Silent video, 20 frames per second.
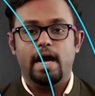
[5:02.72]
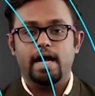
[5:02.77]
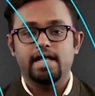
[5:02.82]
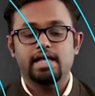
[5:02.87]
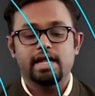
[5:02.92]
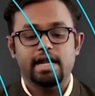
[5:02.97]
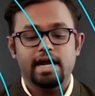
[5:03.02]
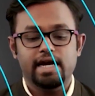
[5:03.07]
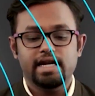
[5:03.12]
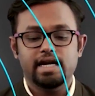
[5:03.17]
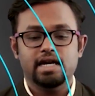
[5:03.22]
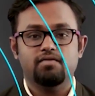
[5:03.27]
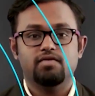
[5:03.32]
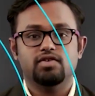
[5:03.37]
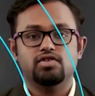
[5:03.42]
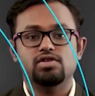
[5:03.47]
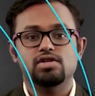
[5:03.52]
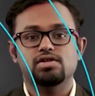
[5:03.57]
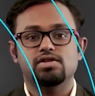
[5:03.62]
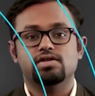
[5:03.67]
And the rate at
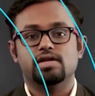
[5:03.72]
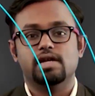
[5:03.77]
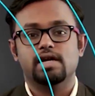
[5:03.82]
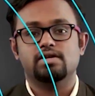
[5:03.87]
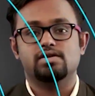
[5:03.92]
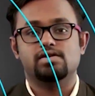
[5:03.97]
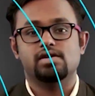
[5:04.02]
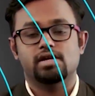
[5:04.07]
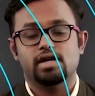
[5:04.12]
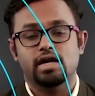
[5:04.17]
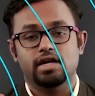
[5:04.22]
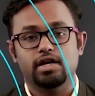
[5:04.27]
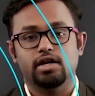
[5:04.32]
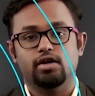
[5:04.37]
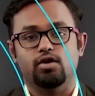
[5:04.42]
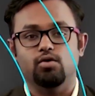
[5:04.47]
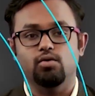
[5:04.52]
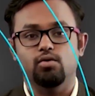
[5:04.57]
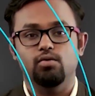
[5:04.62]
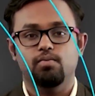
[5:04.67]
which these crests are
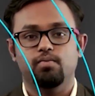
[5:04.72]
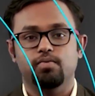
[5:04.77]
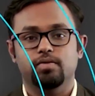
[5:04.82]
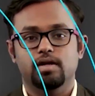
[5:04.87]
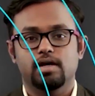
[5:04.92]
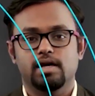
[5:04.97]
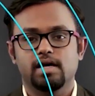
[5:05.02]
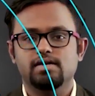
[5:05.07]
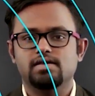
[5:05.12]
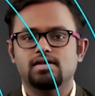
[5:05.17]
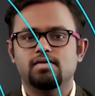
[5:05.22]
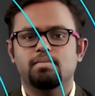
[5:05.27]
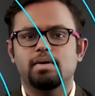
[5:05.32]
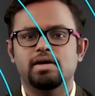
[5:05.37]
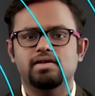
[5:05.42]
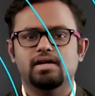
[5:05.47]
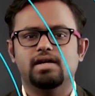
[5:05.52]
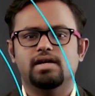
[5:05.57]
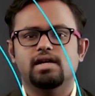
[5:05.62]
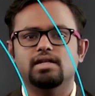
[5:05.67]
hitting you is
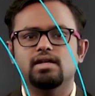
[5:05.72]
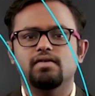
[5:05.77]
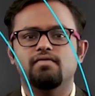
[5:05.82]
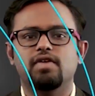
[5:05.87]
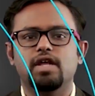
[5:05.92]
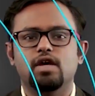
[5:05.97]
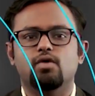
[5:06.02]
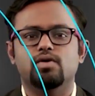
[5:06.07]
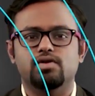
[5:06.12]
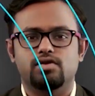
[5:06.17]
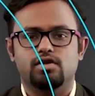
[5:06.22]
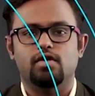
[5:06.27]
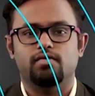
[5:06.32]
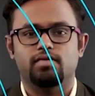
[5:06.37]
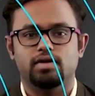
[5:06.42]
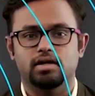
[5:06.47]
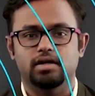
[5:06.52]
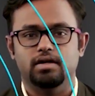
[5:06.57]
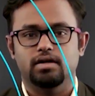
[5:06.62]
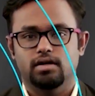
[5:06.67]
basically the frequency
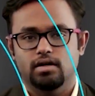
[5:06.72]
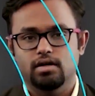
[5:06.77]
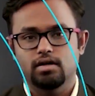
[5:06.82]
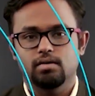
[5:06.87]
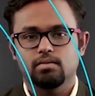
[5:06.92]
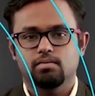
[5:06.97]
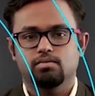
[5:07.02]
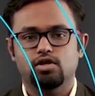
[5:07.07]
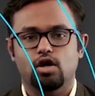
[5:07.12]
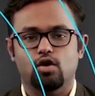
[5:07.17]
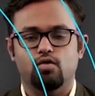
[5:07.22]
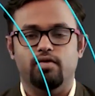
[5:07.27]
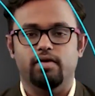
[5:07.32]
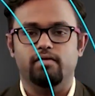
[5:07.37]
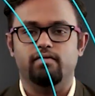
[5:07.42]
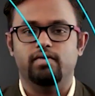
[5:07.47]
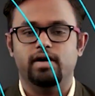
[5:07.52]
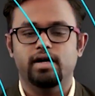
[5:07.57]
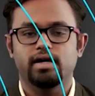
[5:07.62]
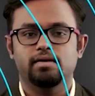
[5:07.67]
of the sound
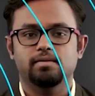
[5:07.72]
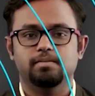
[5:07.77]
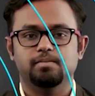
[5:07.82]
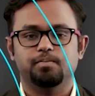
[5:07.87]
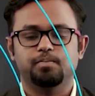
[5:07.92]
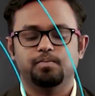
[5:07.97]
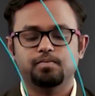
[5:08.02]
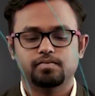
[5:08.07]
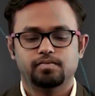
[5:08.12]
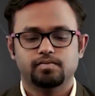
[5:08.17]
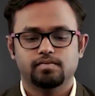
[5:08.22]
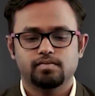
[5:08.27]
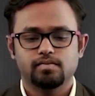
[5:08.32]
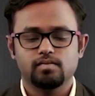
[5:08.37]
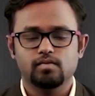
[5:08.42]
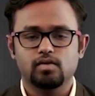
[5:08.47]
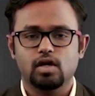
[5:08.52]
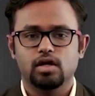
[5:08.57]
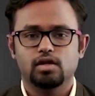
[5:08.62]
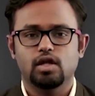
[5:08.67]
wave, right?
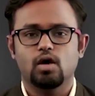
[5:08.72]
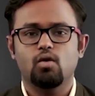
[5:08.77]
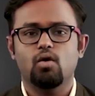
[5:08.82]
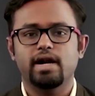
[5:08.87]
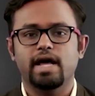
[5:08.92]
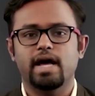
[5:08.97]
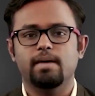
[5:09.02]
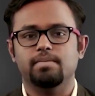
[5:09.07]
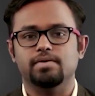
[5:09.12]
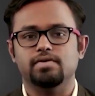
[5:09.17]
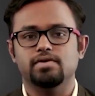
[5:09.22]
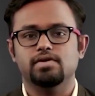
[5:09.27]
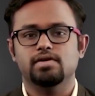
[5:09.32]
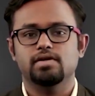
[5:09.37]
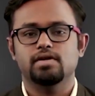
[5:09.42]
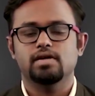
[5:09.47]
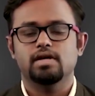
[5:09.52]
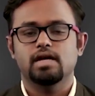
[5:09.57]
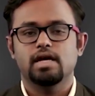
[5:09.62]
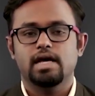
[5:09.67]
Now what happens
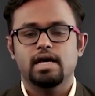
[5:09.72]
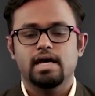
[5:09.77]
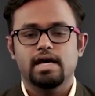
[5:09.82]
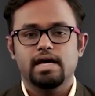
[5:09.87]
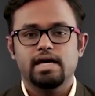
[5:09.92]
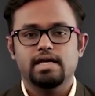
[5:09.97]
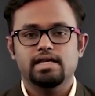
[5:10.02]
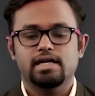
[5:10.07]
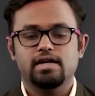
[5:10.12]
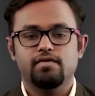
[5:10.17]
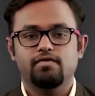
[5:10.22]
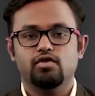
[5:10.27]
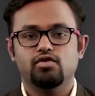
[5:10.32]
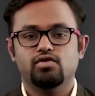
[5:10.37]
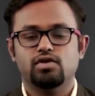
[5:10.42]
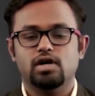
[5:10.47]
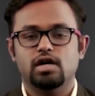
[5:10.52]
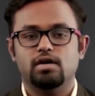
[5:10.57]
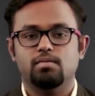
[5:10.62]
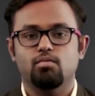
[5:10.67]
is that you
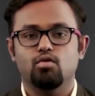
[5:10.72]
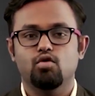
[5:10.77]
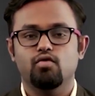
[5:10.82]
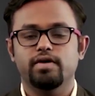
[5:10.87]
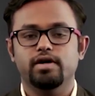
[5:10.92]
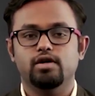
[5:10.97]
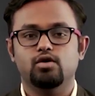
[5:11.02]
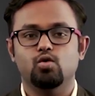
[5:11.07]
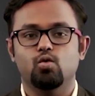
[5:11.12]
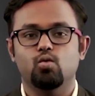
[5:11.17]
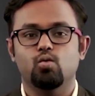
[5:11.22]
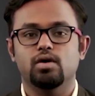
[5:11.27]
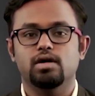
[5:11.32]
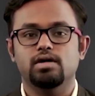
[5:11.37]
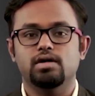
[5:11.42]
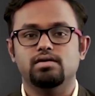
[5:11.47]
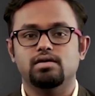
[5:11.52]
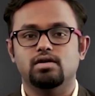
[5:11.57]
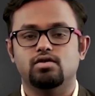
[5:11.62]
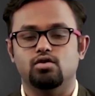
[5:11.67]
start moving
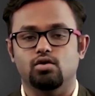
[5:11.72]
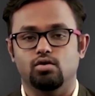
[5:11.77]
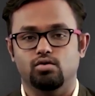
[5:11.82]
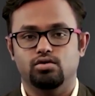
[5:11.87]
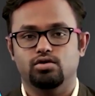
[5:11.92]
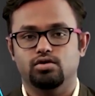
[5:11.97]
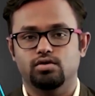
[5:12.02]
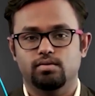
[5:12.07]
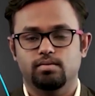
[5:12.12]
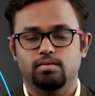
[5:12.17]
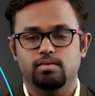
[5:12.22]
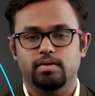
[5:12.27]
towards the source.